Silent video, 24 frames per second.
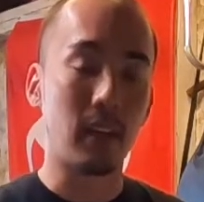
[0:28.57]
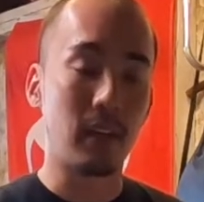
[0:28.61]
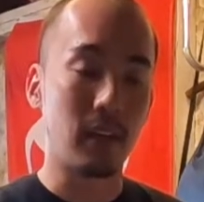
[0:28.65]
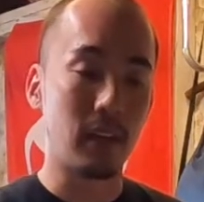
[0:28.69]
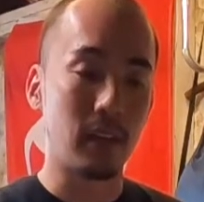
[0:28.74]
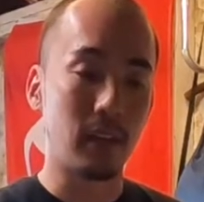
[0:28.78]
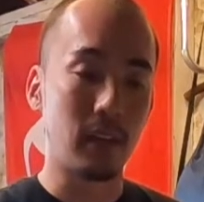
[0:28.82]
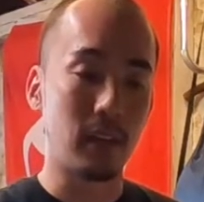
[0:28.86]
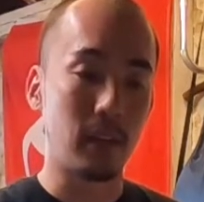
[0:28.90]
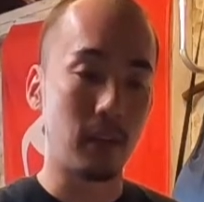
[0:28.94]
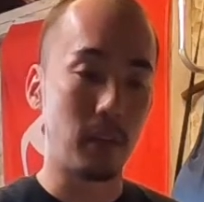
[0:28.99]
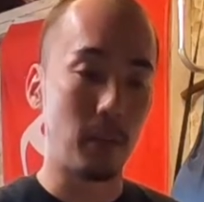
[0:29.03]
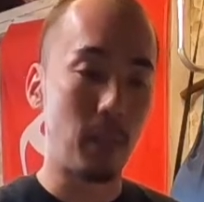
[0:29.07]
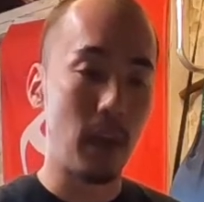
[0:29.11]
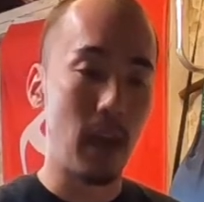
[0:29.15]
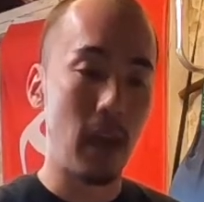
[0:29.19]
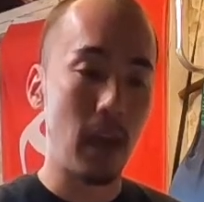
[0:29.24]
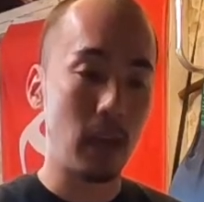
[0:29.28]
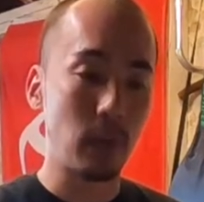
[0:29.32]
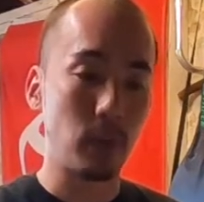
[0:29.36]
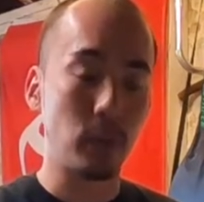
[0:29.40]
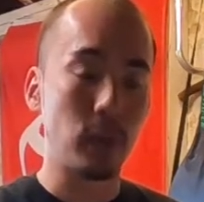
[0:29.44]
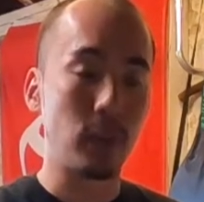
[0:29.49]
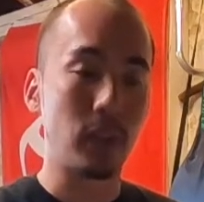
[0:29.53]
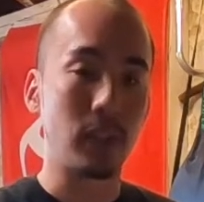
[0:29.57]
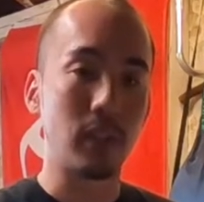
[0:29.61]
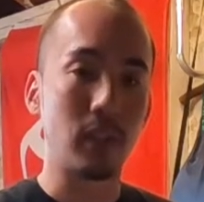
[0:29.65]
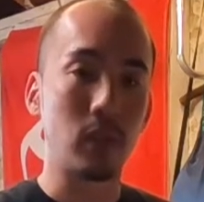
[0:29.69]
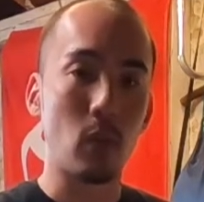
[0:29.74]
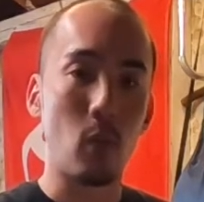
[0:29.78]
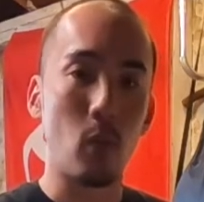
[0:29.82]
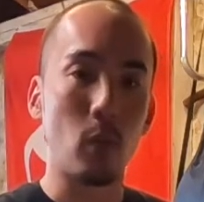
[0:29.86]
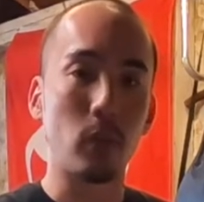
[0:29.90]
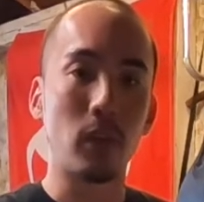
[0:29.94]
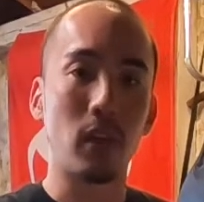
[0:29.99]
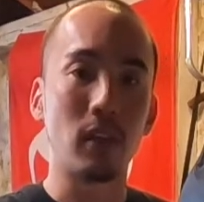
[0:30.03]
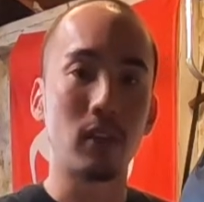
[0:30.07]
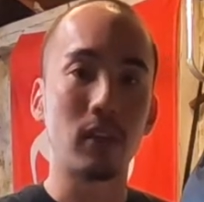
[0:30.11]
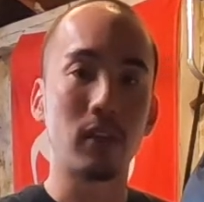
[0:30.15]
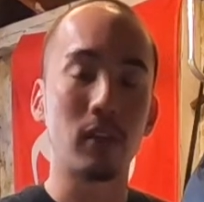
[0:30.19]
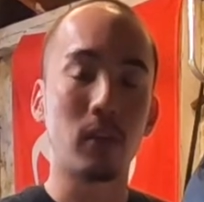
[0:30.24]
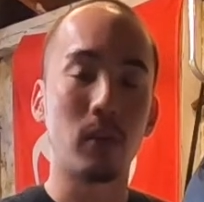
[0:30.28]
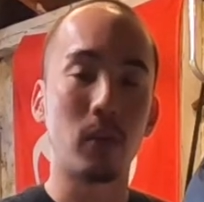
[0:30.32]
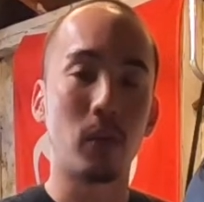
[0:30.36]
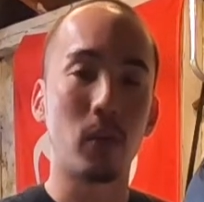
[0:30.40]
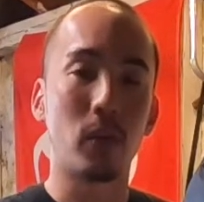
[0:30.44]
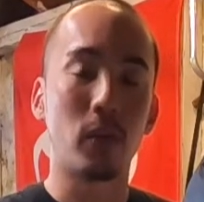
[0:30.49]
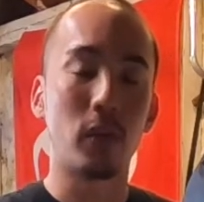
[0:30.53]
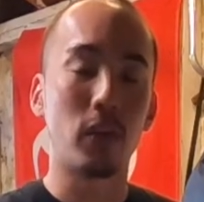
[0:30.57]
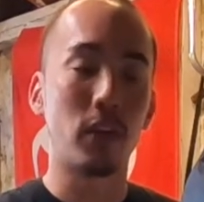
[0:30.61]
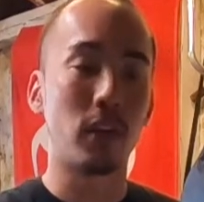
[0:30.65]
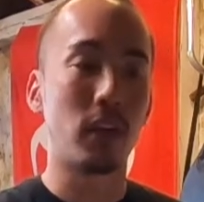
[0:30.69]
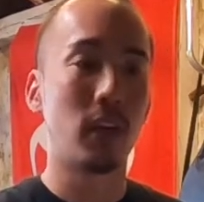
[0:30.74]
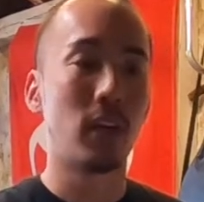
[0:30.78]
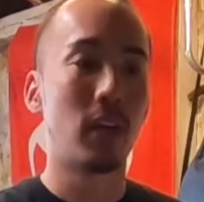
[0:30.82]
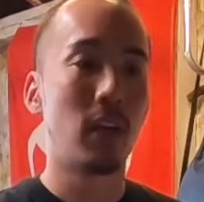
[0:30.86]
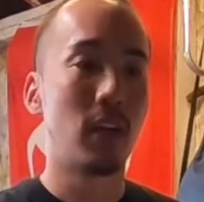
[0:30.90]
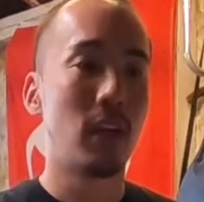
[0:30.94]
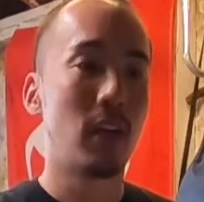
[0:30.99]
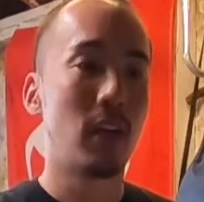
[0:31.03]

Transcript: The pad would just hold onto the rotor.